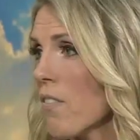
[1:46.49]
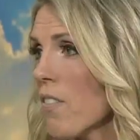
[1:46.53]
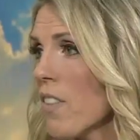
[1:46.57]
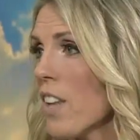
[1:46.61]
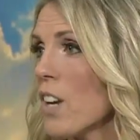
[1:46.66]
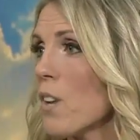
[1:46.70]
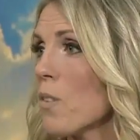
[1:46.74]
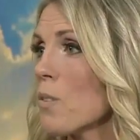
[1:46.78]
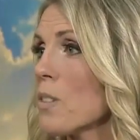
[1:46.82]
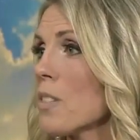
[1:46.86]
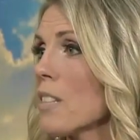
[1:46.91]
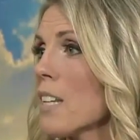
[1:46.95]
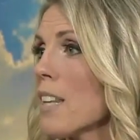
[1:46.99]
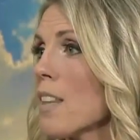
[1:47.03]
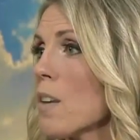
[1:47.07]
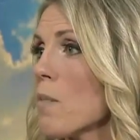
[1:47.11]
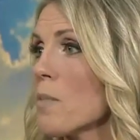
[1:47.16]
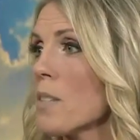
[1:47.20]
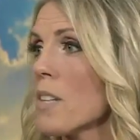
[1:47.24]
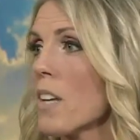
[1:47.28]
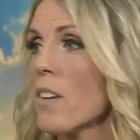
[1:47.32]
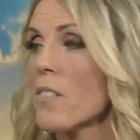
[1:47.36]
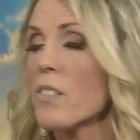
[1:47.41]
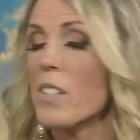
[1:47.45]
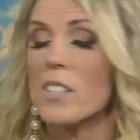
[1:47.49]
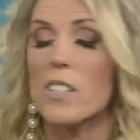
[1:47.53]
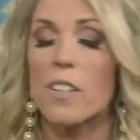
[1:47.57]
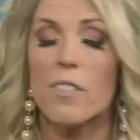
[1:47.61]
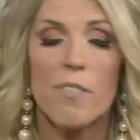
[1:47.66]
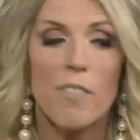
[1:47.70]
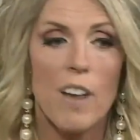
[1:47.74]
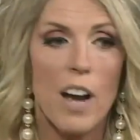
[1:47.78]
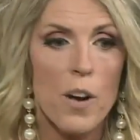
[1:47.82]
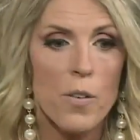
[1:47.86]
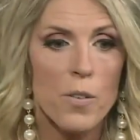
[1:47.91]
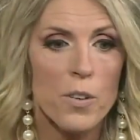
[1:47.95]
They don't see themselves as a
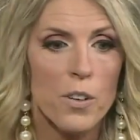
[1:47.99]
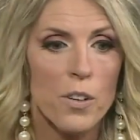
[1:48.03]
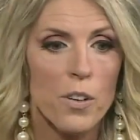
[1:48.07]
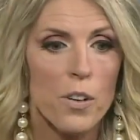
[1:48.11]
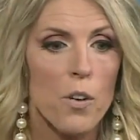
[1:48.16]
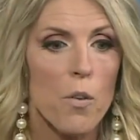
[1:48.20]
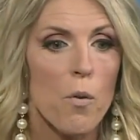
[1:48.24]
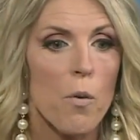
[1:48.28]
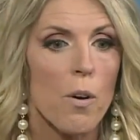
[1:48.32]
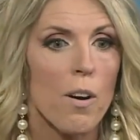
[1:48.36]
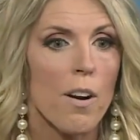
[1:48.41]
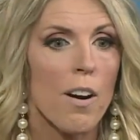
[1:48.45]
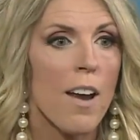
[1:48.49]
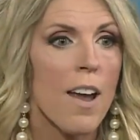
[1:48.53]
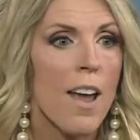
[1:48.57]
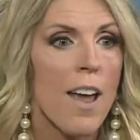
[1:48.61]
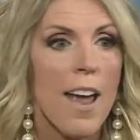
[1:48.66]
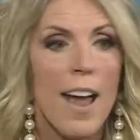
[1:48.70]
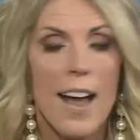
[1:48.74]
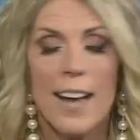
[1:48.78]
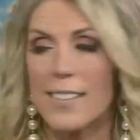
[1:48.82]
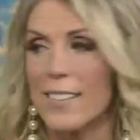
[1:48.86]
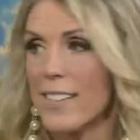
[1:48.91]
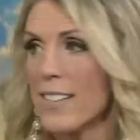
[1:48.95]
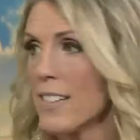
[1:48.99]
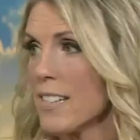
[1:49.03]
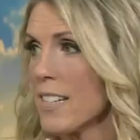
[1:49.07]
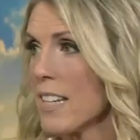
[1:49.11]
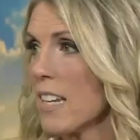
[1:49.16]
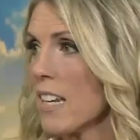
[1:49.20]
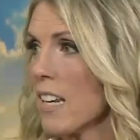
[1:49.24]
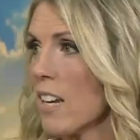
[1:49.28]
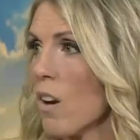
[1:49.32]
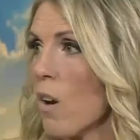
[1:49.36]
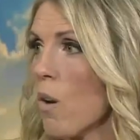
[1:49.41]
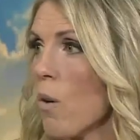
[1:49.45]
founder or as a
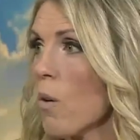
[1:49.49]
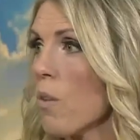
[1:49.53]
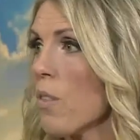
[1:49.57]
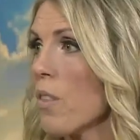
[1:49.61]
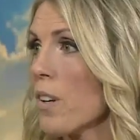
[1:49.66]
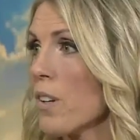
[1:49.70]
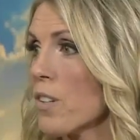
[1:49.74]
CEO.